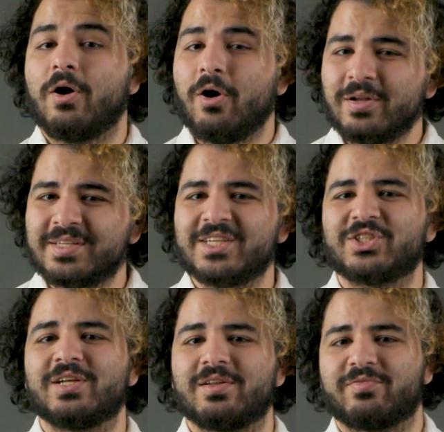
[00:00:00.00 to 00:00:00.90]
All
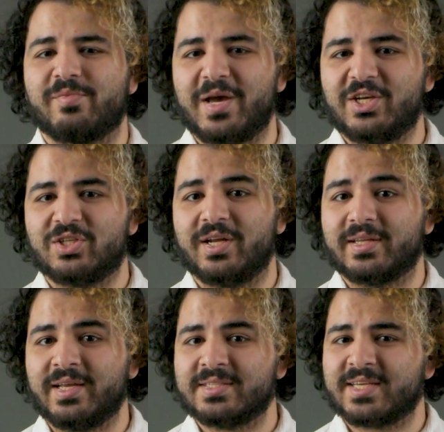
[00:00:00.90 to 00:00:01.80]
additional information and
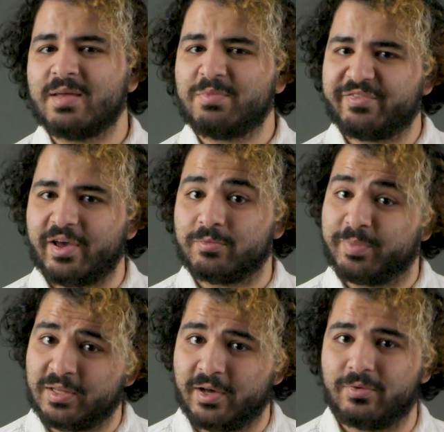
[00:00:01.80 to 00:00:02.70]
links can be found
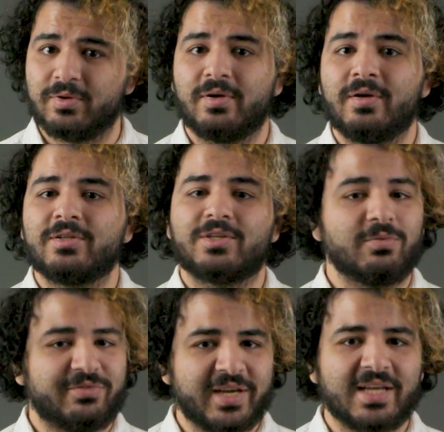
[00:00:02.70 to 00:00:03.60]
below.
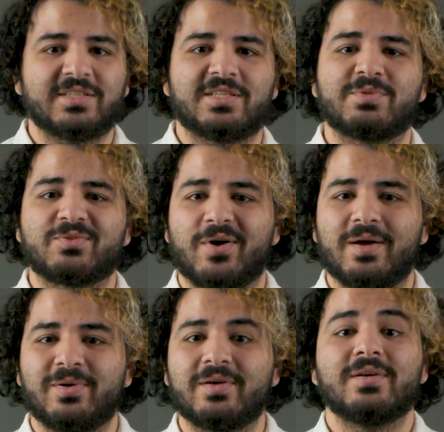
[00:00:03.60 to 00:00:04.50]
Don't forget to
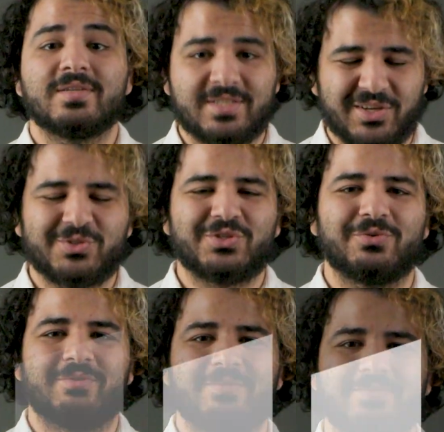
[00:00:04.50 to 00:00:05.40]
subscribe. See you
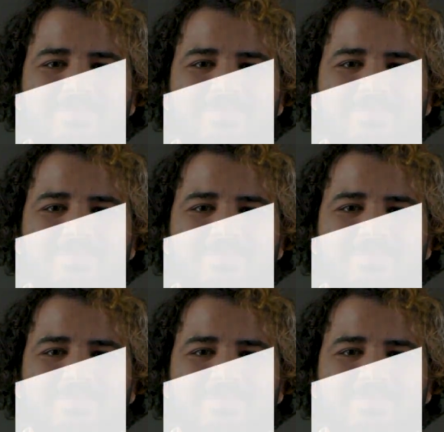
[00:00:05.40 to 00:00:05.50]
soon!